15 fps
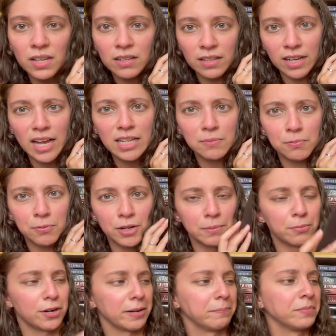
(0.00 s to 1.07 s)
That's pretty
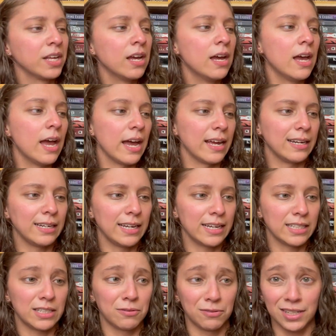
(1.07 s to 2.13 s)
pretty, and like
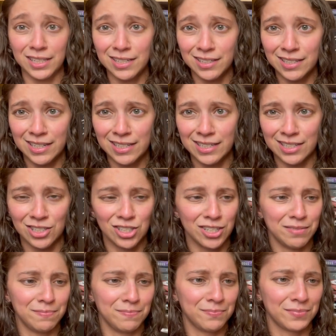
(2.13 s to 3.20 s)
it's in really good
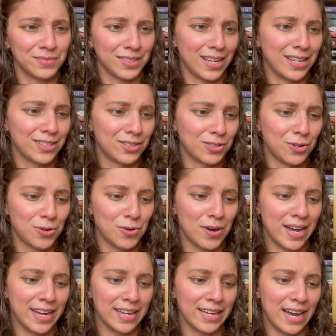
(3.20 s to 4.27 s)
condition, and so
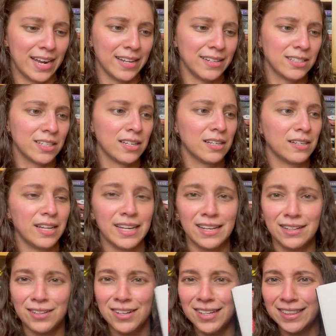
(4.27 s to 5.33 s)
I got it. Like,
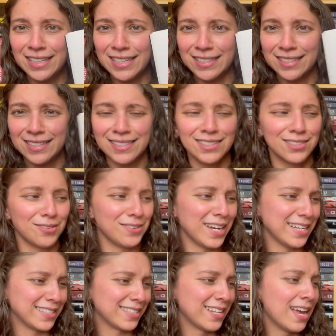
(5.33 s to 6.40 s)
look at these. This is so
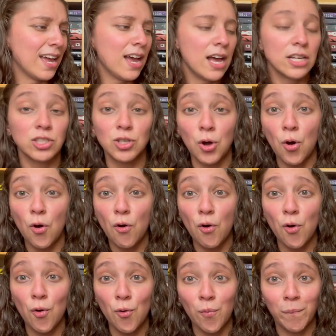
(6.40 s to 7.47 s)
nice.
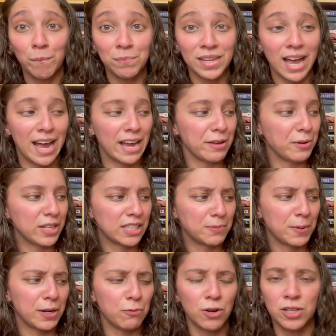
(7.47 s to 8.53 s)
So yeah, it, it's
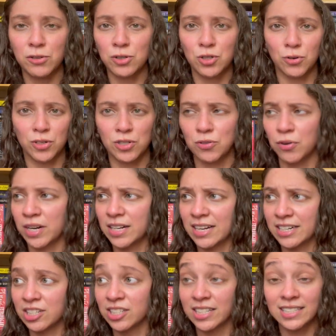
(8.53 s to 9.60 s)
been one of those short story
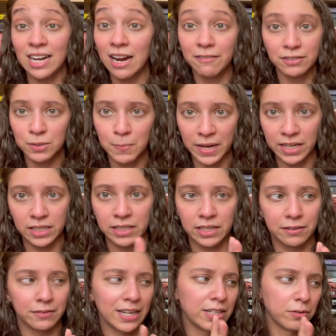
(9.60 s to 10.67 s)
collections. It's not
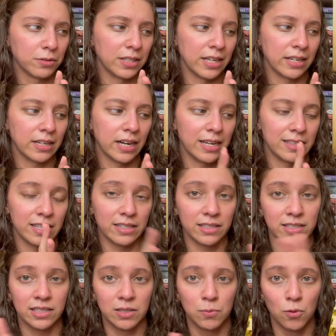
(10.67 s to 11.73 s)
speculative, I don't think. I think
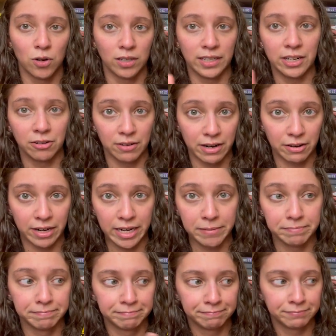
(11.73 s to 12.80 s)
this is more literary
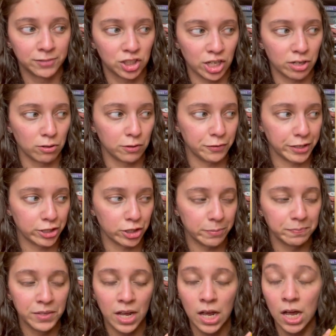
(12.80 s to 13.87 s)
general fiction,
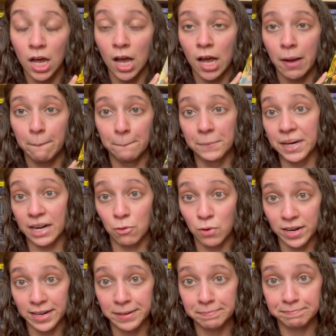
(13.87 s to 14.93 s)
but I
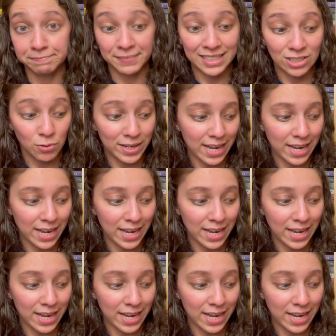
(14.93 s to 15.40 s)
wanted it, and so I